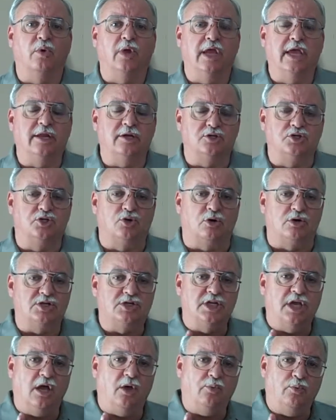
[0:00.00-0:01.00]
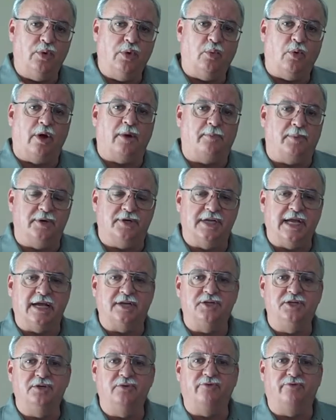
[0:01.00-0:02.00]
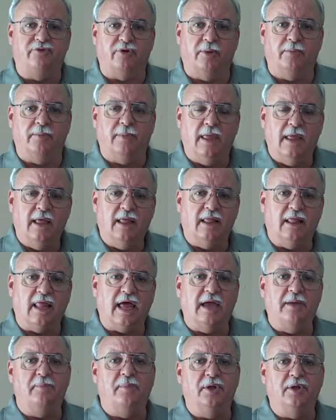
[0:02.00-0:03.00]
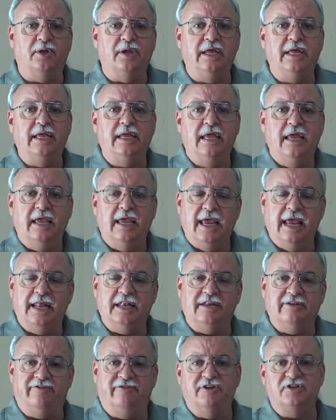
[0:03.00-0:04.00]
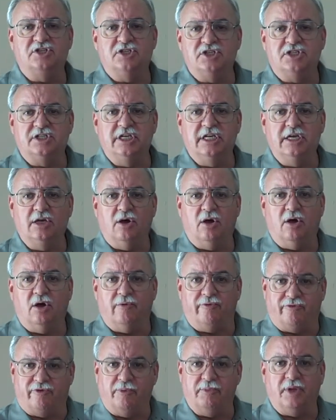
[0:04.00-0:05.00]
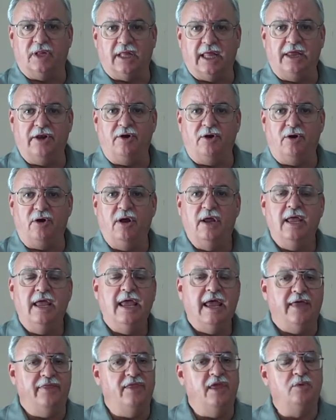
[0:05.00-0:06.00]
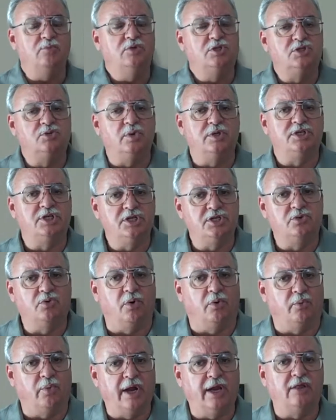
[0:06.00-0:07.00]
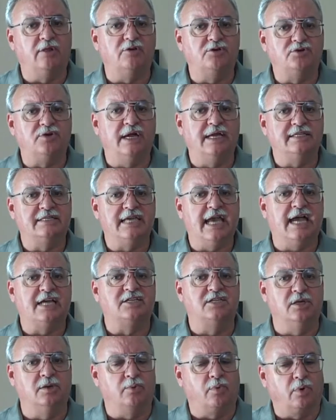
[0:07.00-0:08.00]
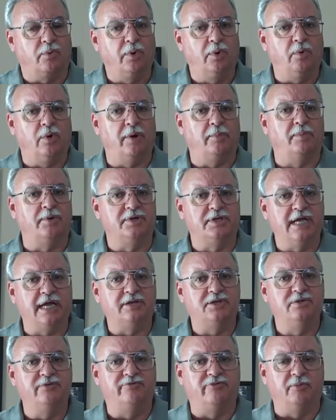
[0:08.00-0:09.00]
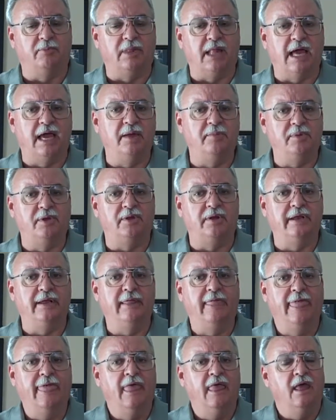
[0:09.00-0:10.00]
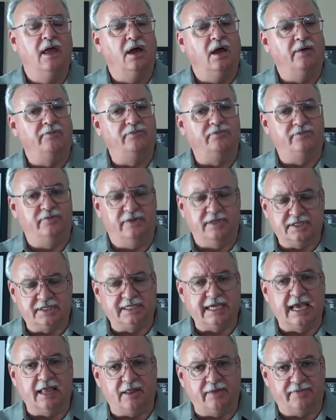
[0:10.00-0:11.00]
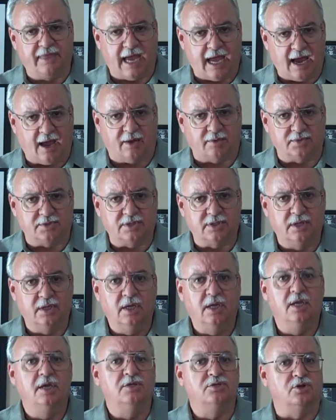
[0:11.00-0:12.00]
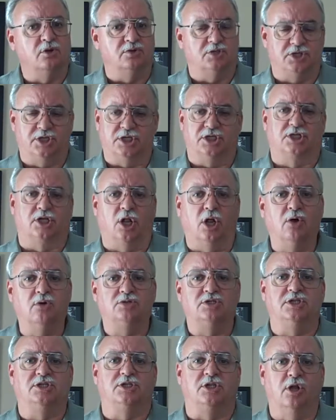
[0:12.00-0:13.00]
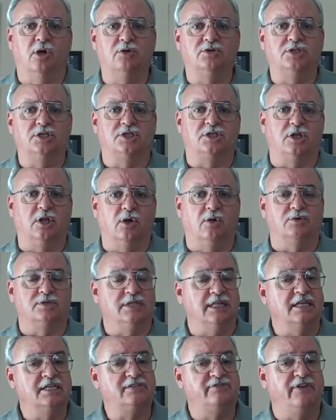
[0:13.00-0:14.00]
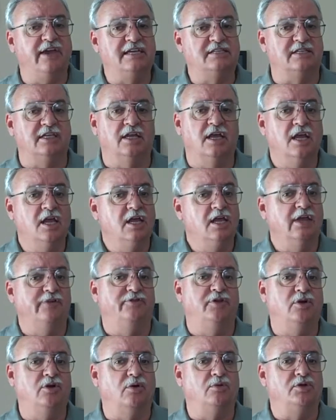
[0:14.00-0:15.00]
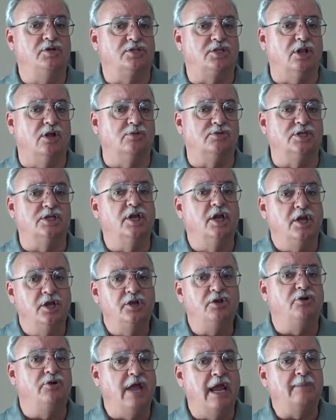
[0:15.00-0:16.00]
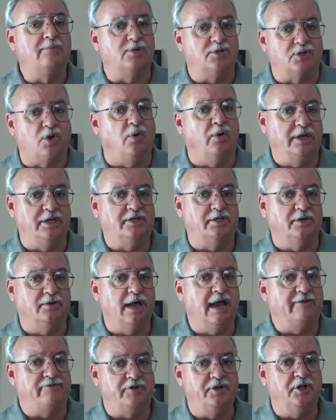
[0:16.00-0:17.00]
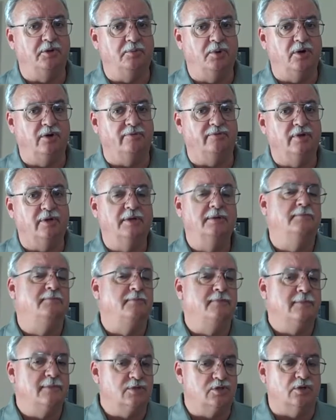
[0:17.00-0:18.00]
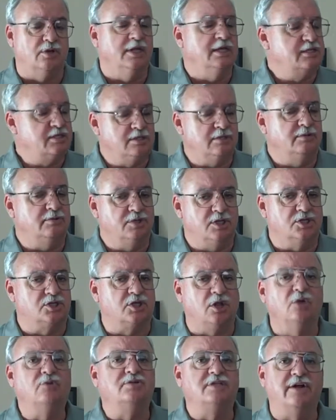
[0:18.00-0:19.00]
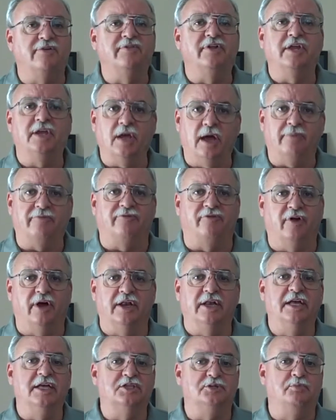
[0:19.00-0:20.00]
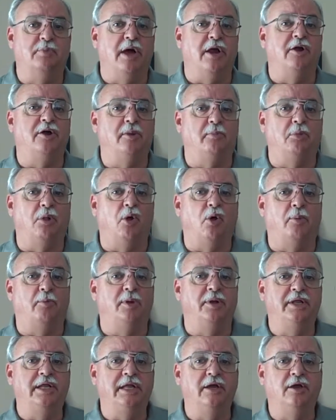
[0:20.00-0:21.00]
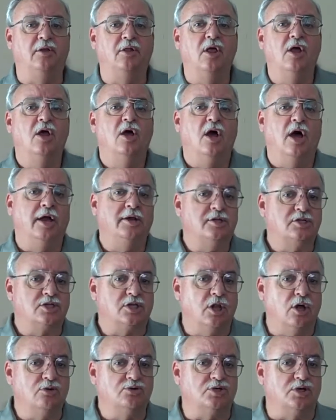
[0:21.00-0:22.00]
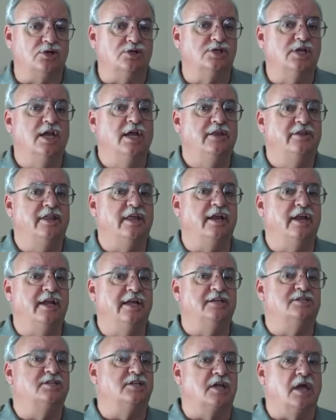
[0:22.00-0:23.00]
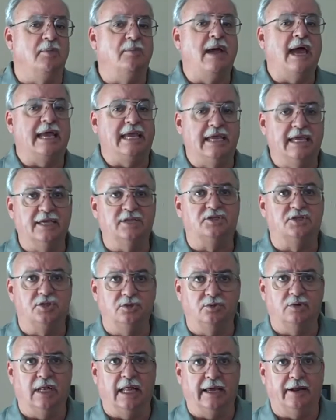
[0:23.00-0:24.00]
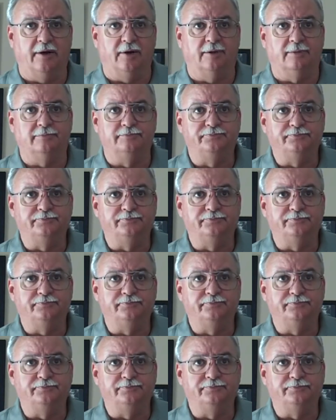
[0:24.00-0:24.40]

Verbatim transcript: In a short sale, we want to protect you from liability and deficiency from the lender, and then we switch into a regular transaction where we want to protect you from liability of the sale of the house. So it's disclose, disclose, disclose. And let's face it, if you don't disclose it, your neighbor's going to after you move. So let's disclose everything up front. It's better to blow up a deal on disclosures than it is to come back and get sued later.